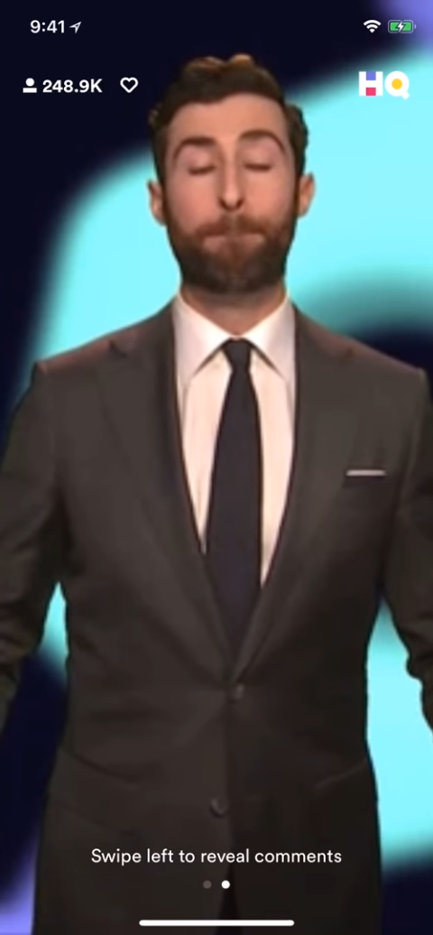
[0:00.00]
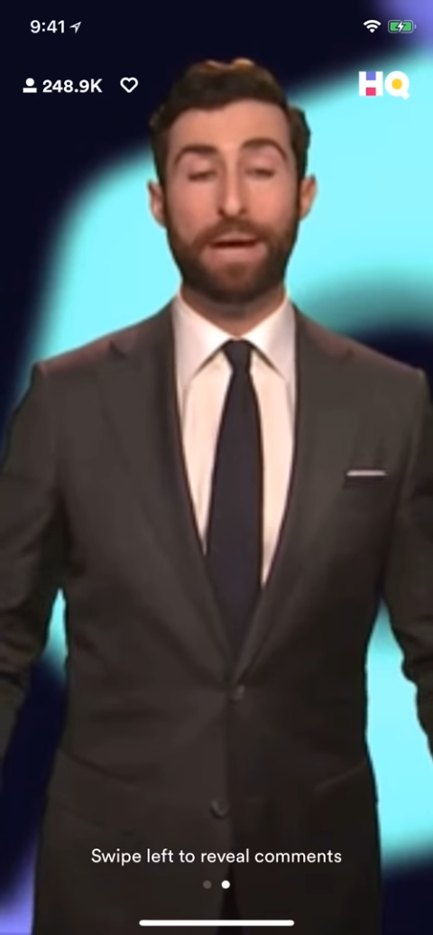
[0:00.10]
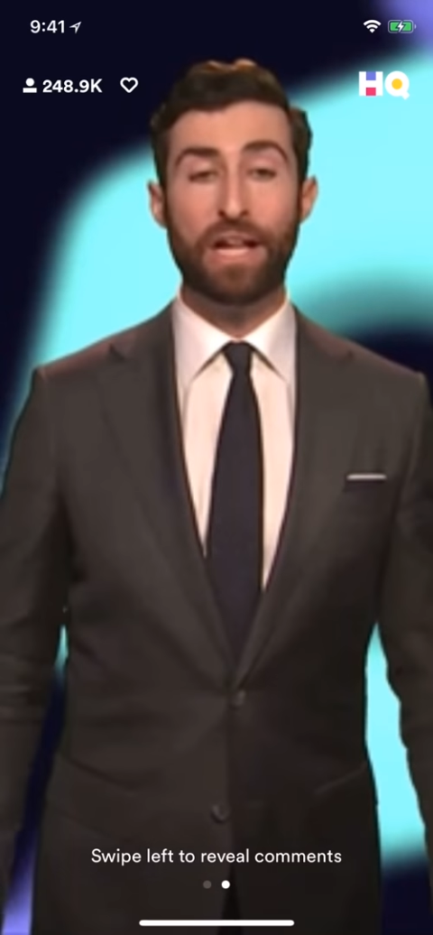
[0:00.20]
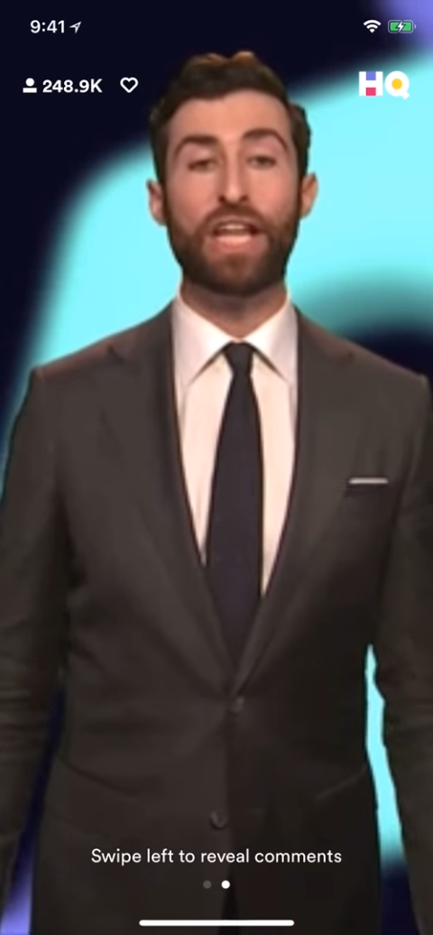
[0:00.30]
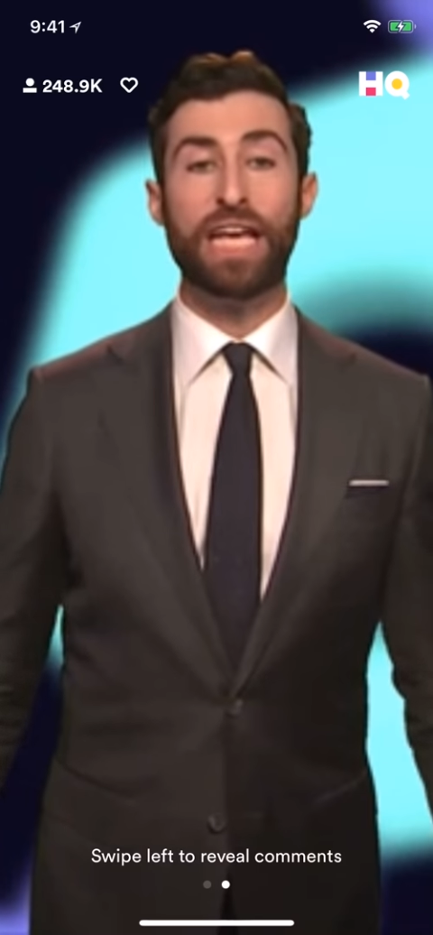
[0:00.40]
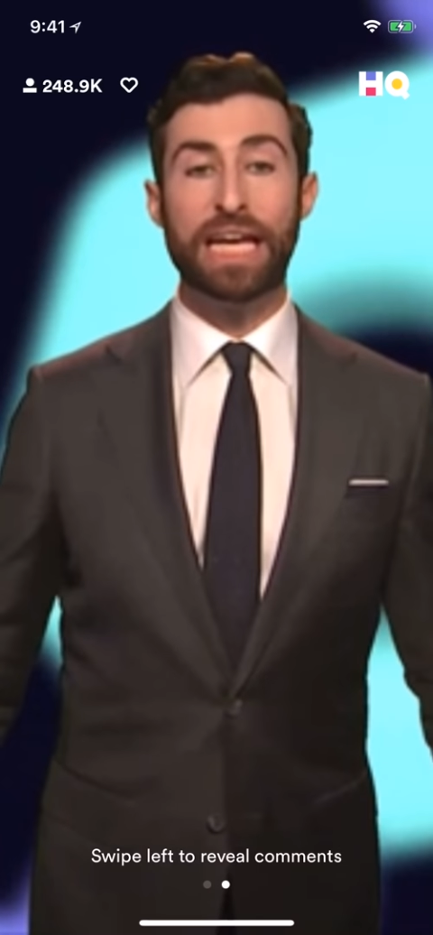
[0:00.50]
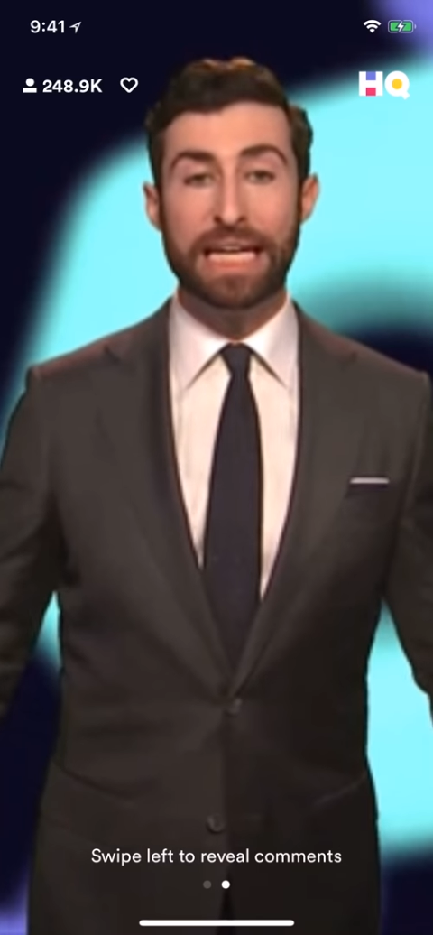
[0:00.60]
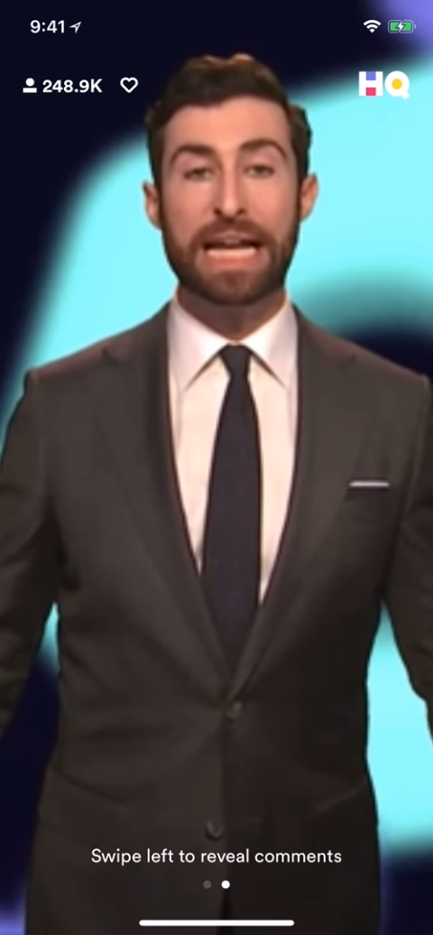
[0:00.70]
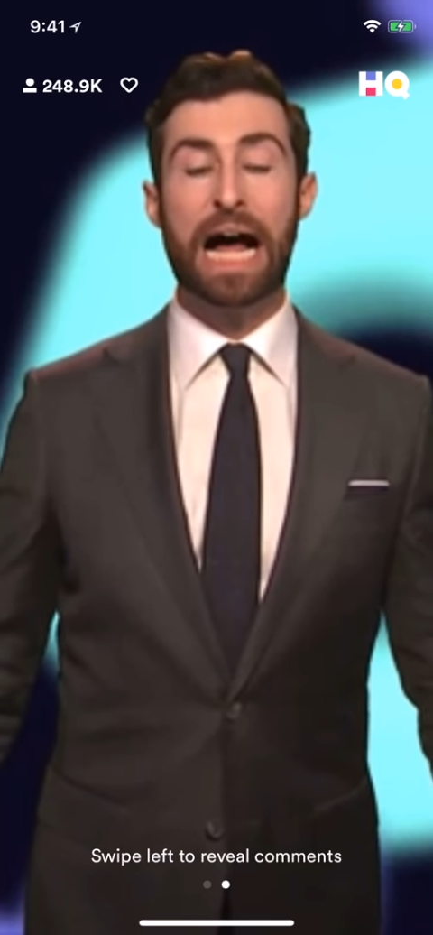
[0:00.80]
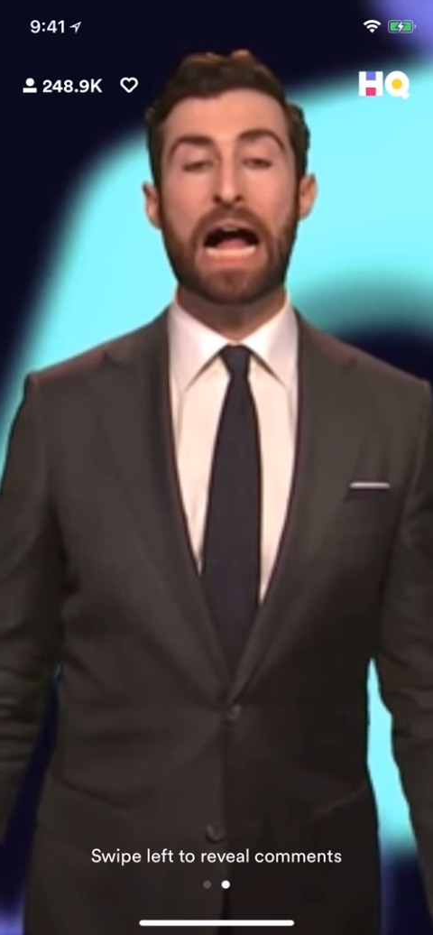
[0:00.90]

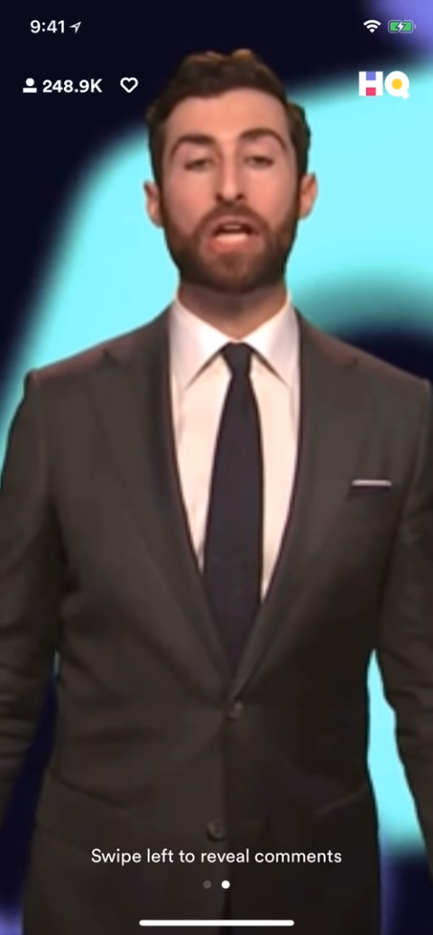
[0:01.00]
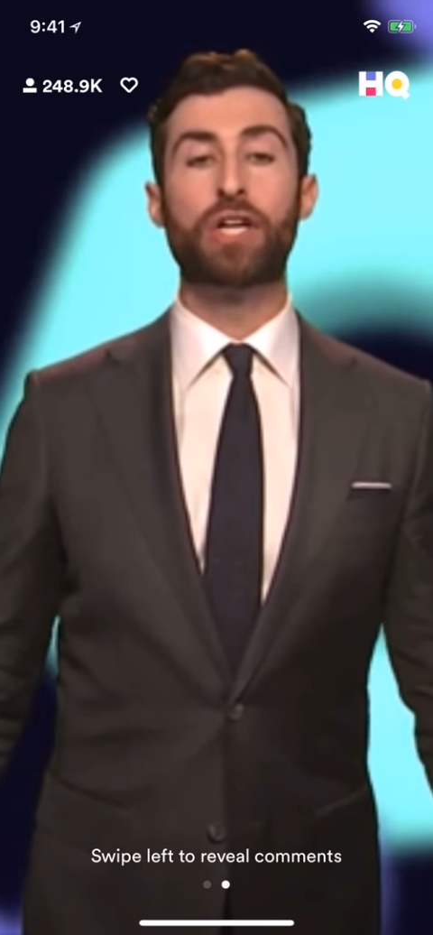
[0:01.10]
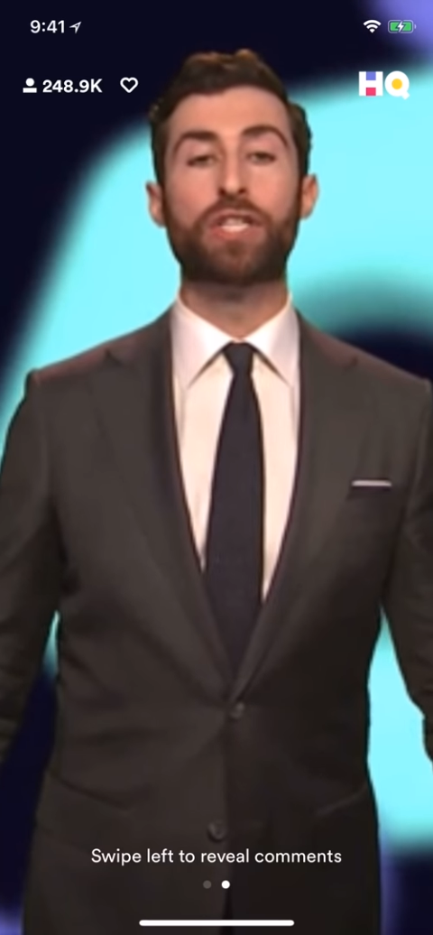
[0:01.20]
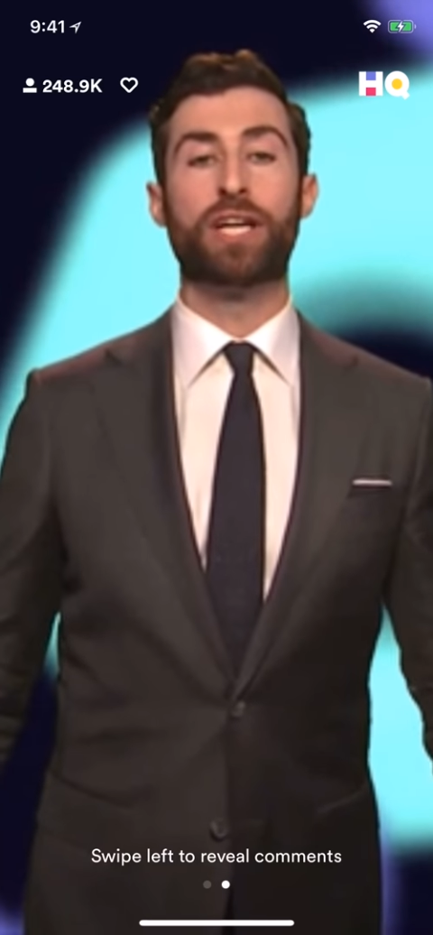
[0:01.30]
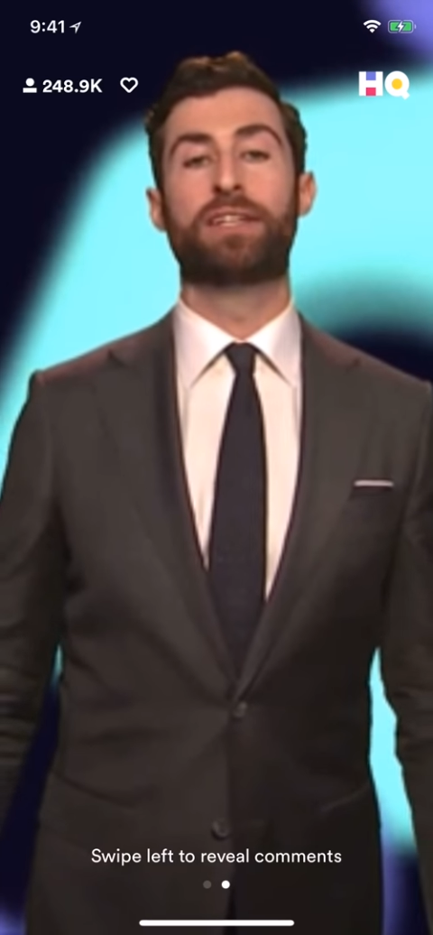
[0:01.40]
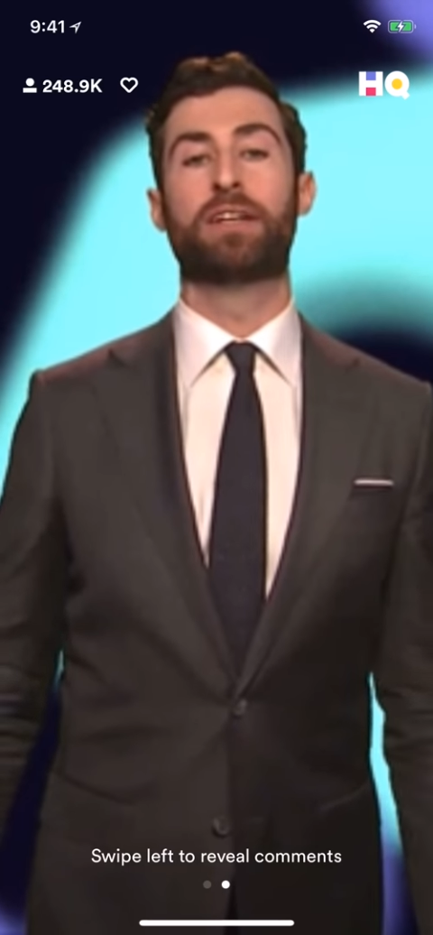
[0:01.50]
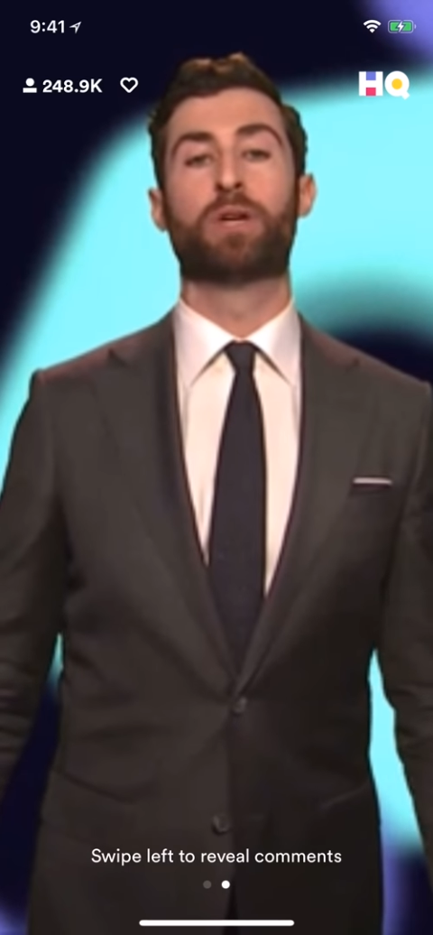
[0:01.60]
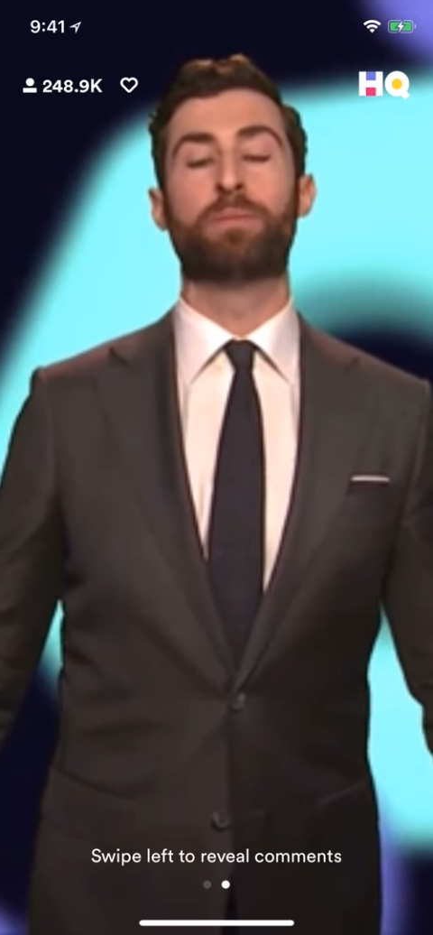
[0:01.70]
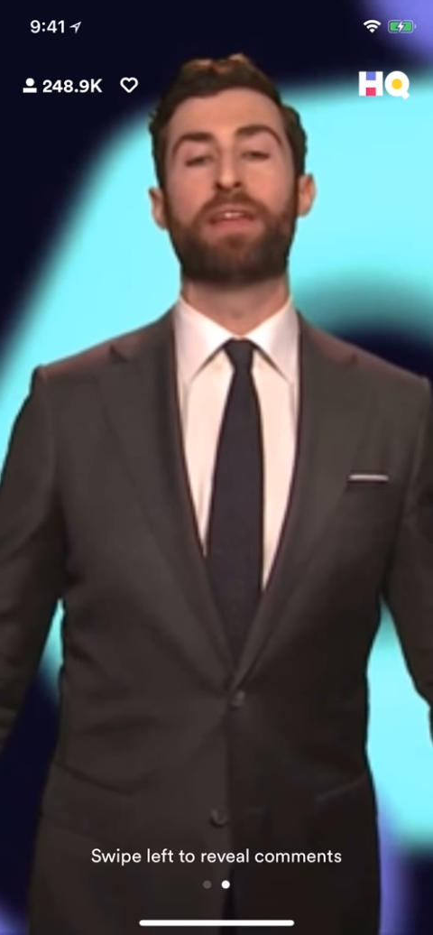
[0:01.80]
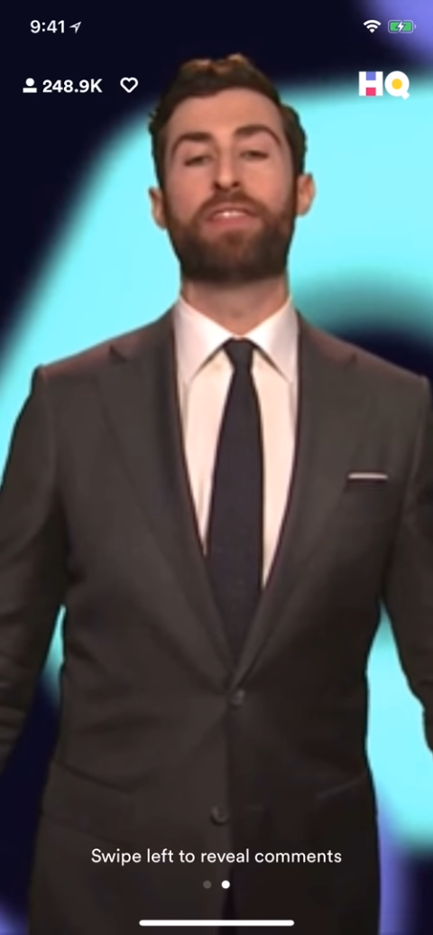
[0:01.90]
billion, a deal
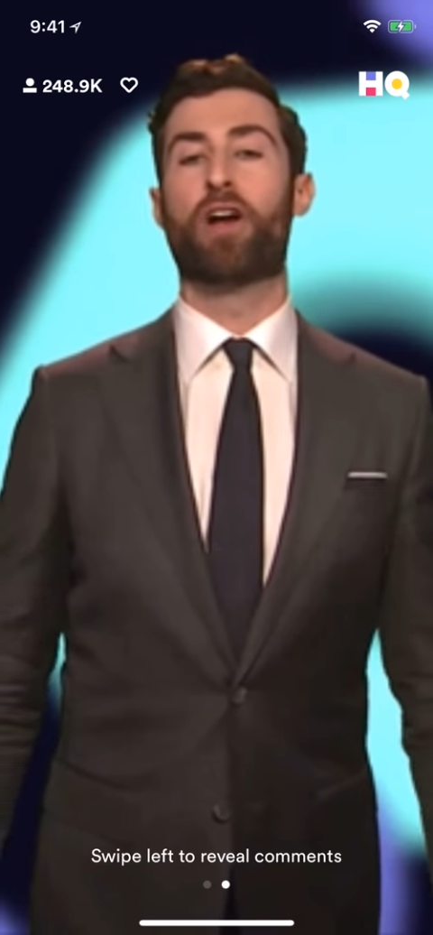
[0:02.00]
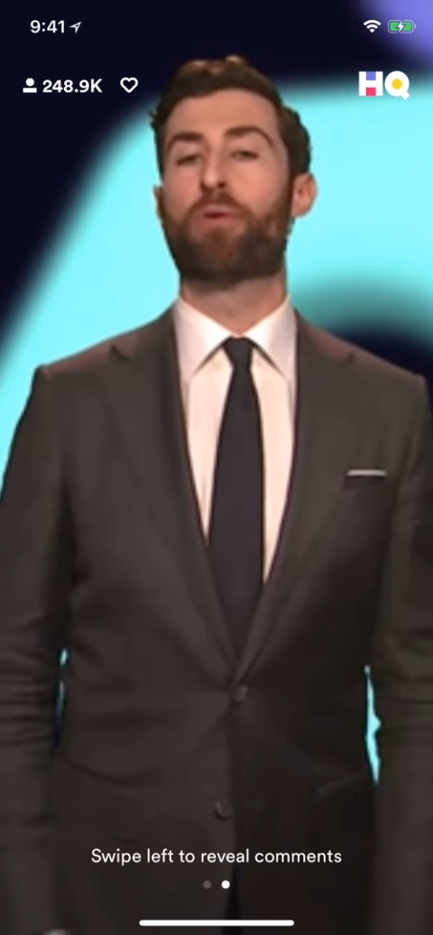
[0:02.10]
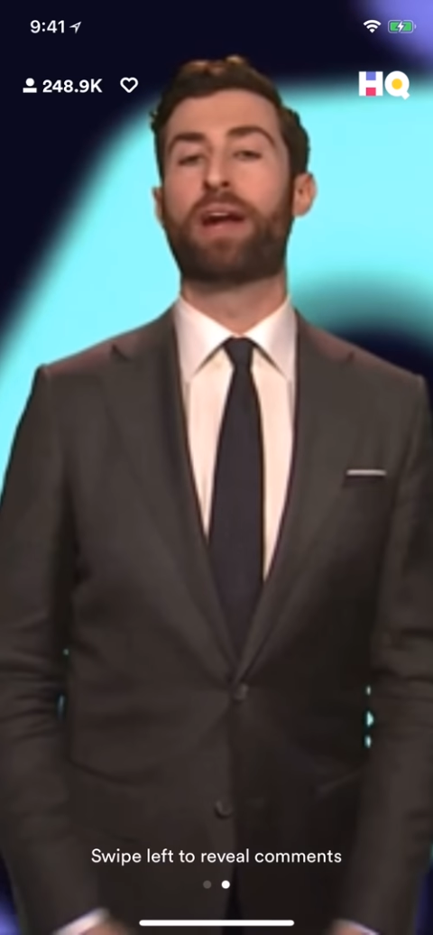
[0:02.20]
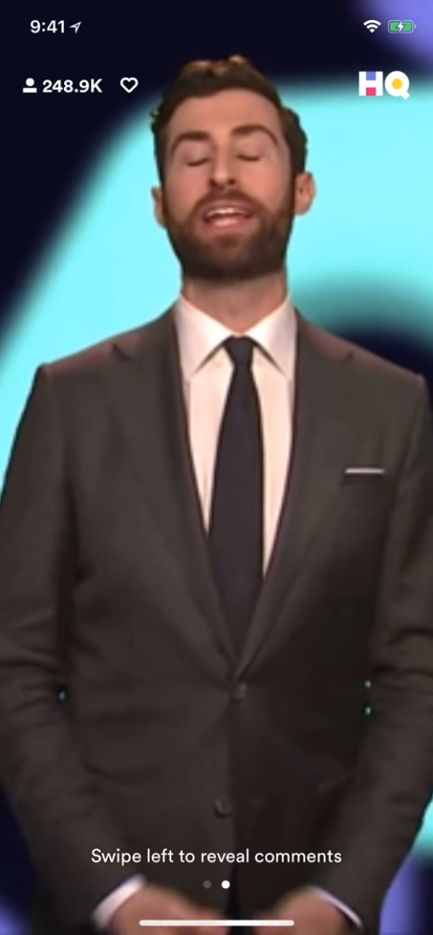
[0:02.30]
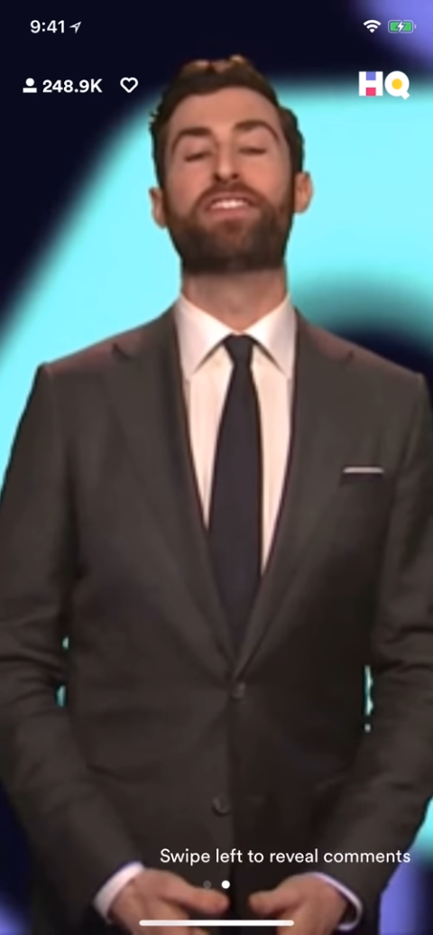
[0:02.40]
which made the already